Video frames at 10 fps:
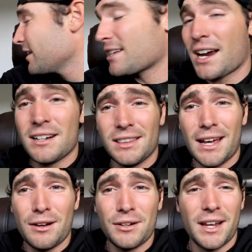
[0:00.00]
it's kind of
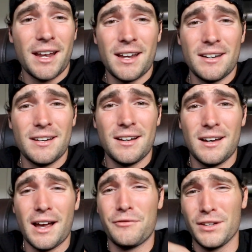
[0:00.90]
loud and
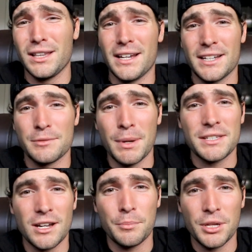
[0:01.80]
I feel like it's
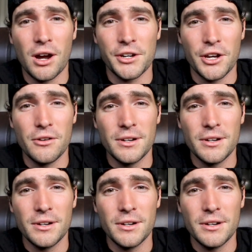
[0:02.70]
messing up the audio.